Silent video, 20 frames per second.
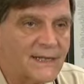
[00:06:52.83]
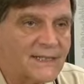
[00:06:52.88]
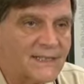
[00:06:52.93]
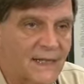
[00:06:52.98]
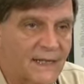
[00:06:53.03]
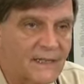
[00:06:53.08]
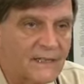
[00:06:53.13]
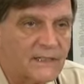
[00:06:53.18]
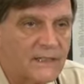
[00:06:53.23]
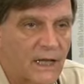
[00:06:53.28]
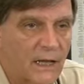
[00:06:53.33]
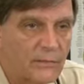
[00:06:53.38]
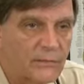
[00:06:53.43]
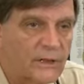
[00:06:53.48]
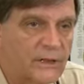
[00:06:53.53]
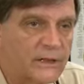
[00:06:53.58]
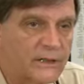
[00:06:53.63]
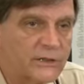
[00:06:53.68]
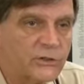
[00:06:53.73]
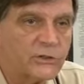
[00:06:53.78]
is
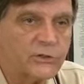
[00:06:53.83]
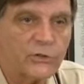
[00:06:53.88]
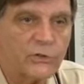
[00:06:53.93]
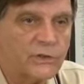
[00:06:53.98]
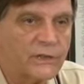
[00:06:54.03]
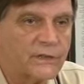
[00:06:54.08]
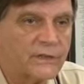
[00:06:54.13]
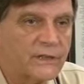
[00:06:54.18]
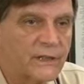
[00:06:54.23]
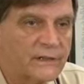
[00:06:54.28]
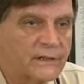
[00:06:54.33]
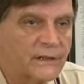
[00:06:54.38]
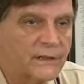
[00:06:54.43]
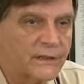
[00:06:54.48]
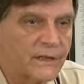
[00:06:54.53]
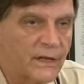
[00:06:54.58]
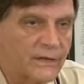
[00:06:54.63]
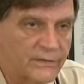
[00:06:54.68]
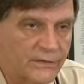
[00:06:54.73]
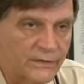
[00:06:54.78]
anatomically shorter than
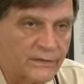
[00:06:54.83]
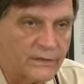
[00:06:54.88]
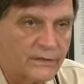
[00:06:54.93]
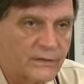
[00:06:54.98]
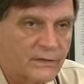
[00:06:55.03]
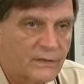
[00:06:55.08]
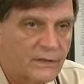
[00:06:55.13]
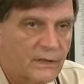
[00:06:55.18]
another.